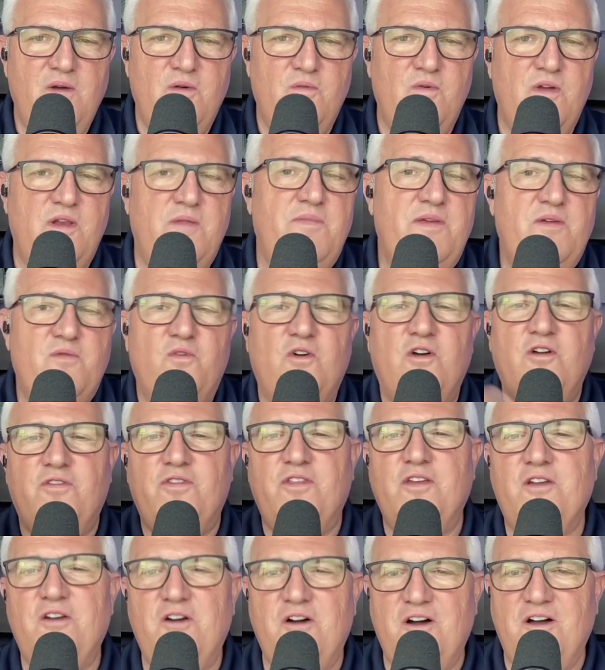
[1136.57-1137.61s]
Would it be worth
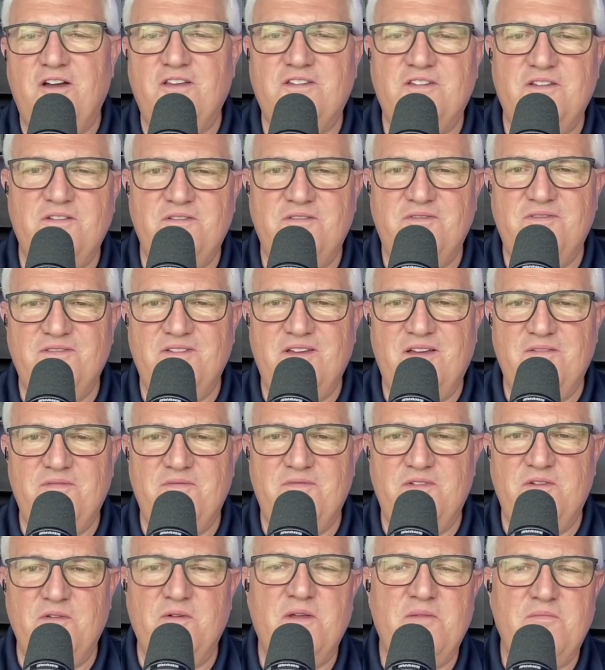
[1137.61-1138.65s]
the cost of
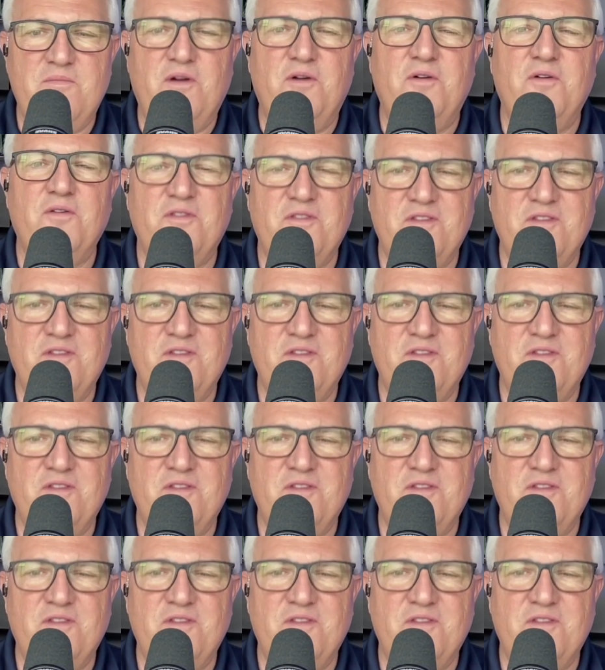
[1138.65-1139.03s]
doing both?